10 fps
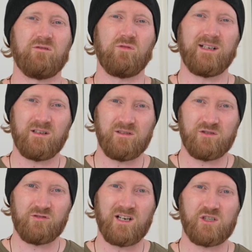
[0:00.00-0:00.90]

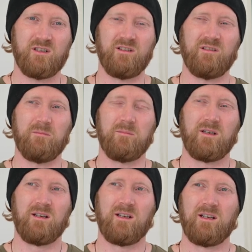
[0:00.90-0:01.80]
Reconstructionism,
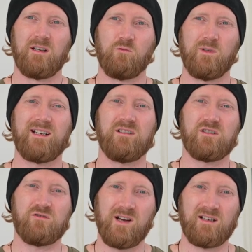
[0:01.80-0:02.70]

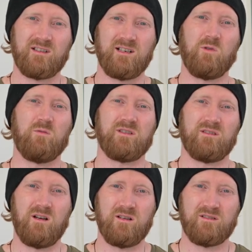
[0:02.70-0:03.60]
reconstructing what was
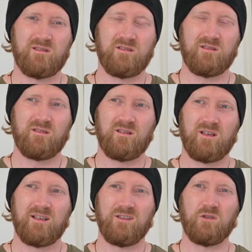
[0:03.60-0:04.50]
lost,
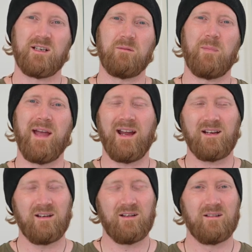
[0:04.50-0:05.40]
looking
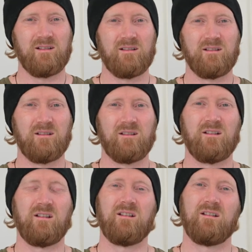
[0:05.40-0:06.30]
back
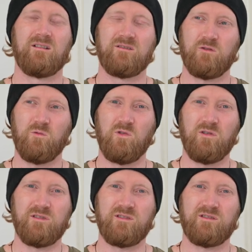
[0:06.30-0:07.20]

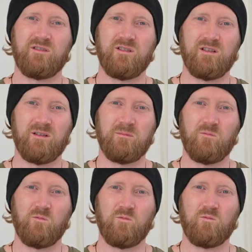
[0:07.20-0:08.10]
towards the
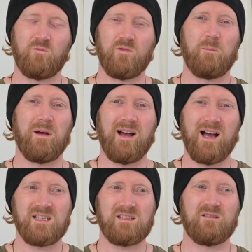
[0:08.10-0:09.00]

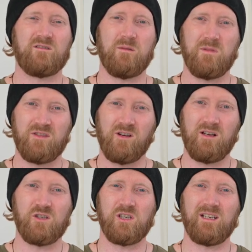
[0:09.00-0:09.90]
past, to the
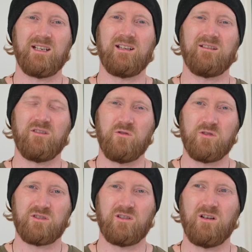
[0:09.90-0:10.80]
mythology, the
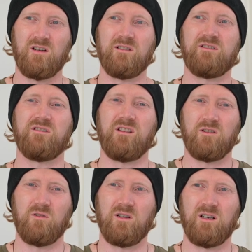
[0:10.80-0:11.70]
Norse gods, the
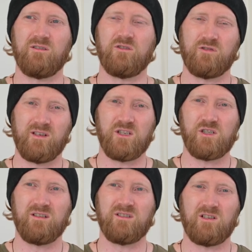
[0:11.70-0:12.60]
lore, the
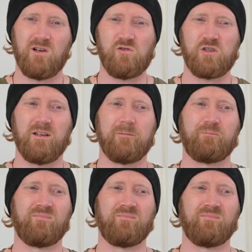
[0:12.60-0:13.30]
traditions, the culture,